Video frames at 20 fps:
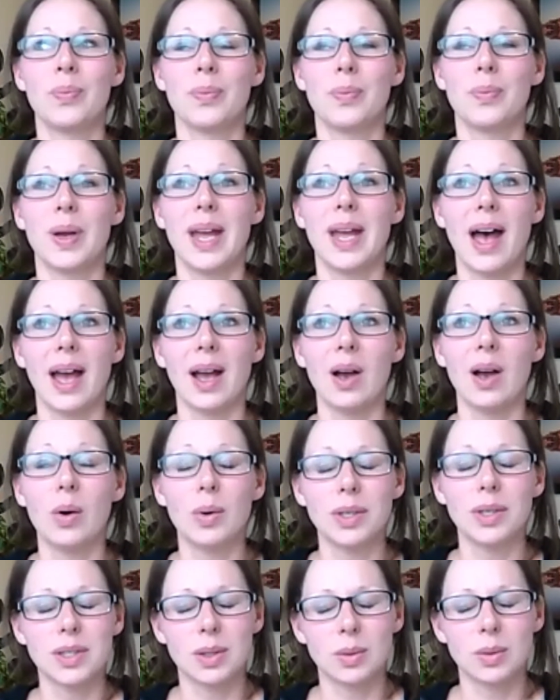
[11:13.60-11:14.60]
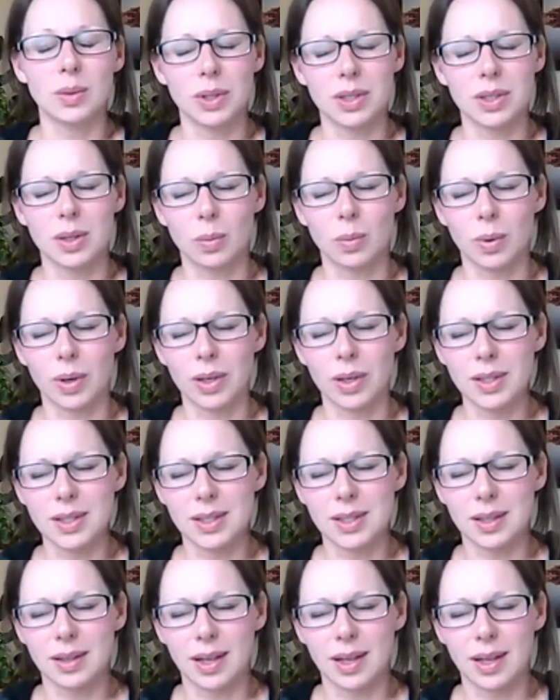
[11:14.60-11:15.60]
but yeah, I got worse and worse and worse.
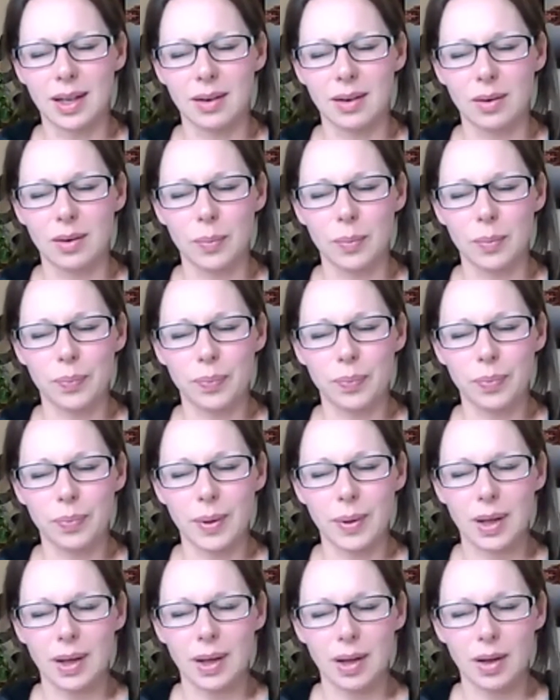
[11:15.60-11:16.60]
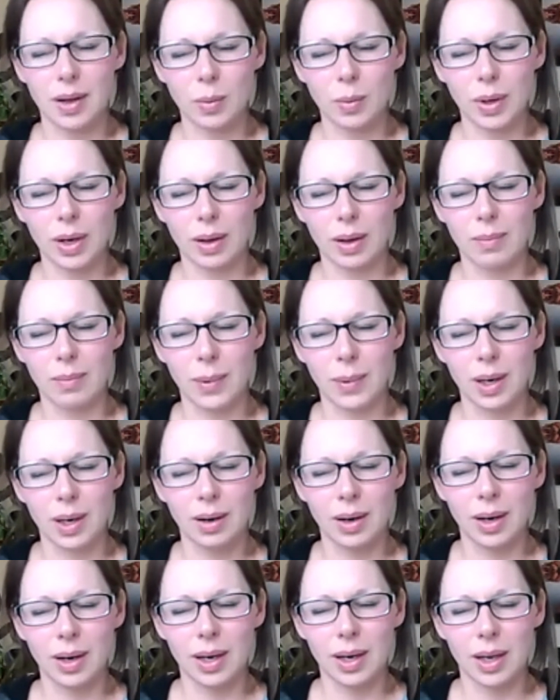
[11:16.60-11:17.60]
And then we got
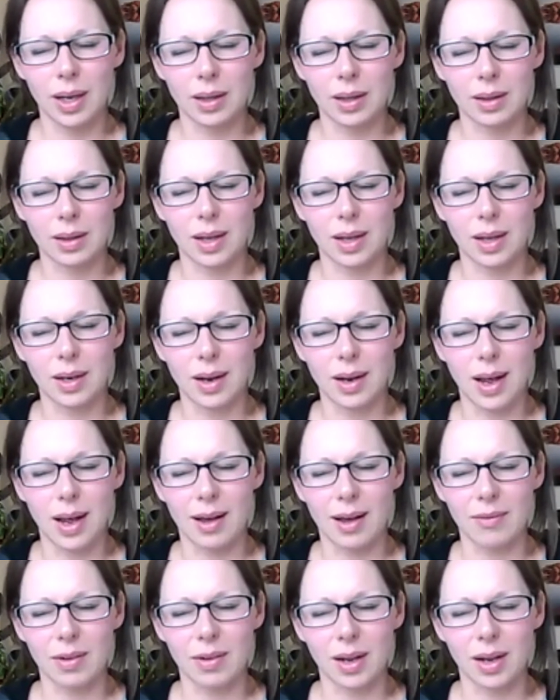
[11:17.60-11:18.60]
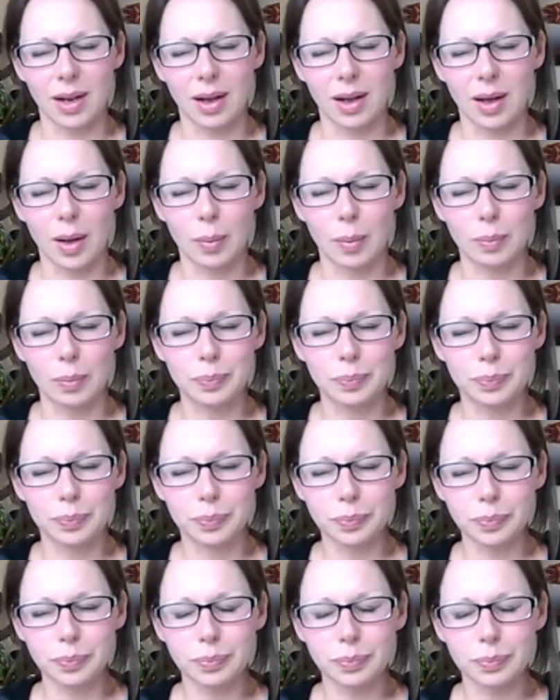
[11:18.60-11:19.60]
married and then having um
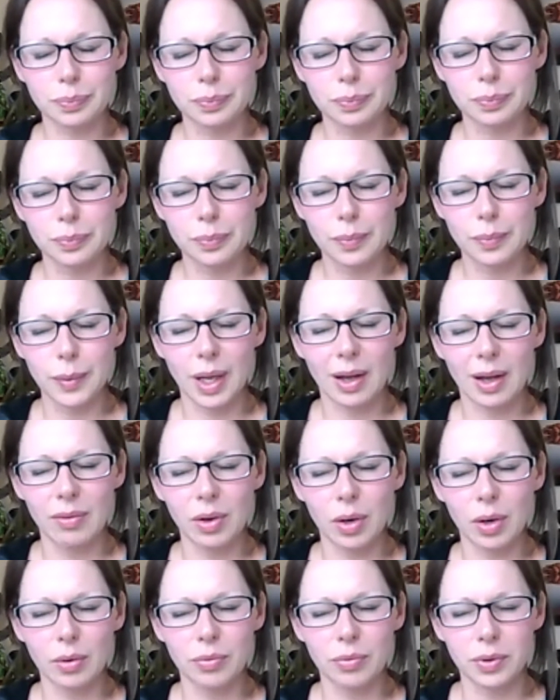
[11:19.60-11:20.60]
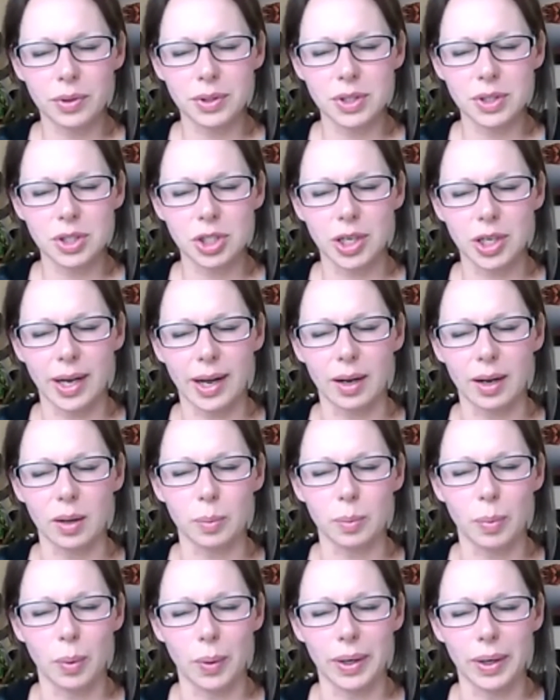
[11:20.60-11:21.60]
having our first
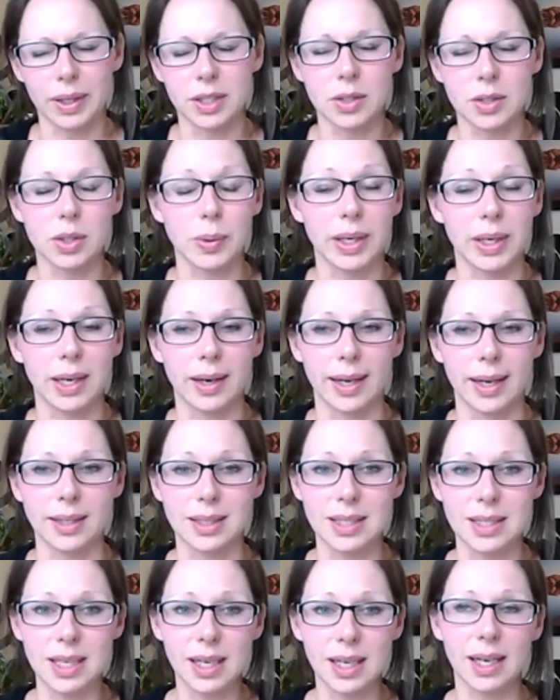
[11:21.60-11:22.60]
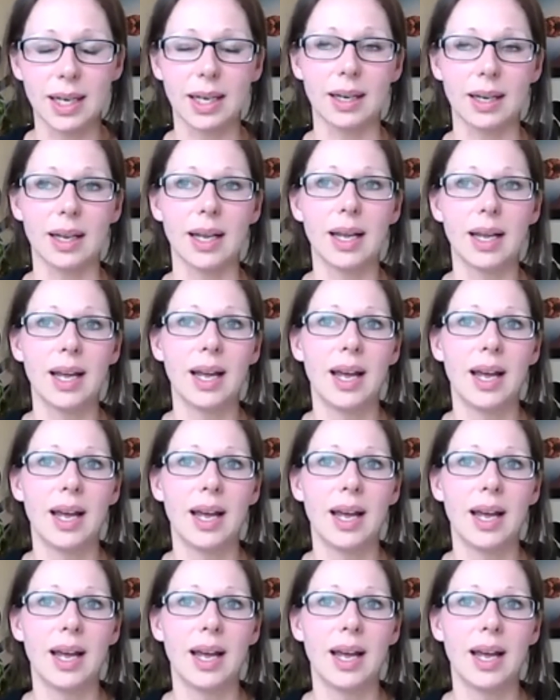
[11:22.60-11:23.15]
child born in 2019.